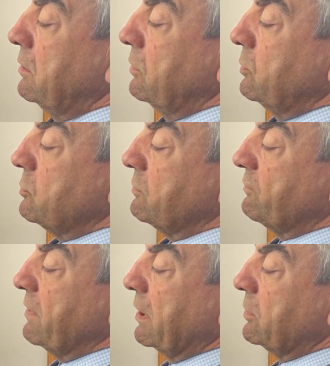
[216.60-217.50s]
use your
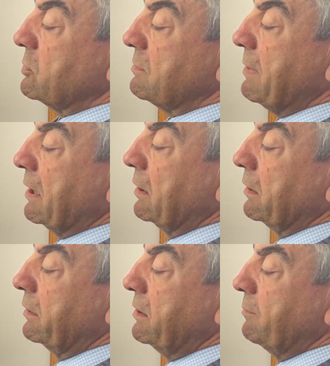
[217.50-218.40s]
finger just to make a little
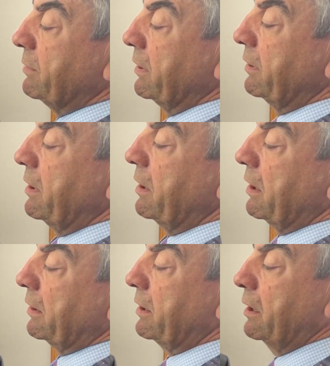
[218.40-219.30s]
dimple in there
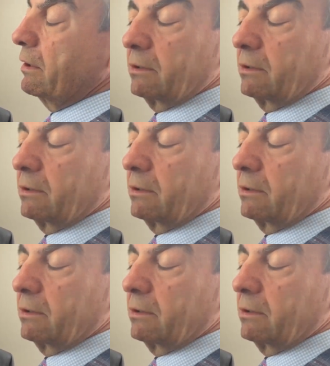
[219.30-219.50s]
like that.